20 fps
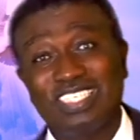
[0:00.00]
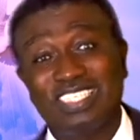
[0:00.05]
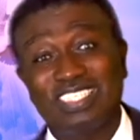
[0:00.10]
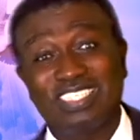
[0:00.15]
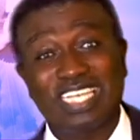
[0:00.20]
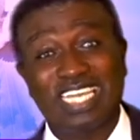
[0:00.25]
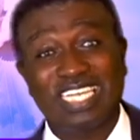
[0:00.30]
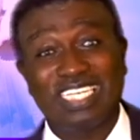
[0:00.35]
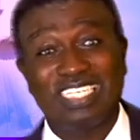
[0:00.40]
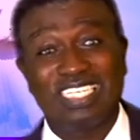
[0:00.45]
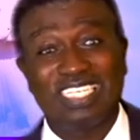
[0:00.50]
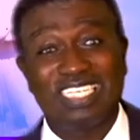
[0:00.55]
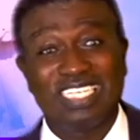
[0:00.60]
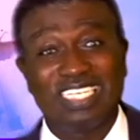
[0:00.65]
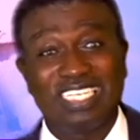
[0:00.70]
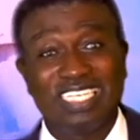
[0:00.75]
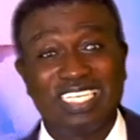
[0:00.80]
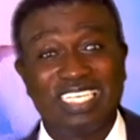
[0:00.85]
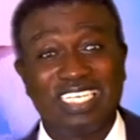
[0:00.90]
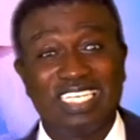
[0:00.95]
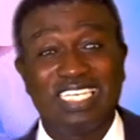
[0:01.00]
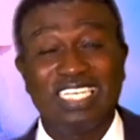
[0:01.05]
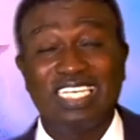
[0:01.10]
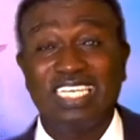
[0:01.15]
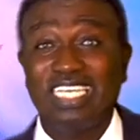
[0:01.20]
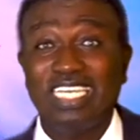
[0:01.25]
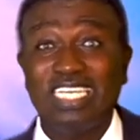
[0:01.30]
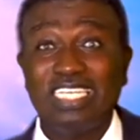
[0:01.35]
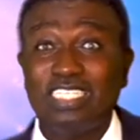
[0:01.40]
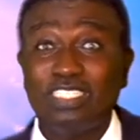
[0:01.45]
said,
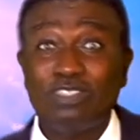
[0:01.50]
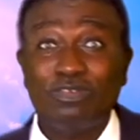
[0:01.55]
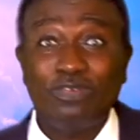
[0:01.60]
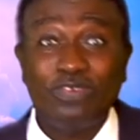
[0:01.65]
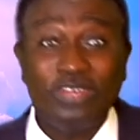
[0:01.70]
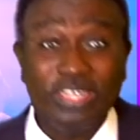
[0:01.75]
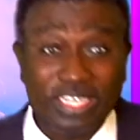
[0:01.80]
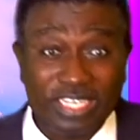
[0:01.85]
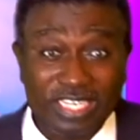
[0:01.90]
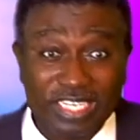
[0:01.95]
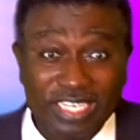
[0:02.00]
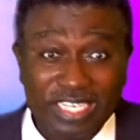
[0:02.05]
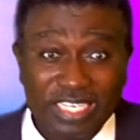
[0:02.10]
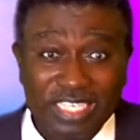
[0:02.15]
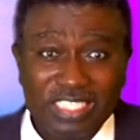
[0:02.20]
it is free.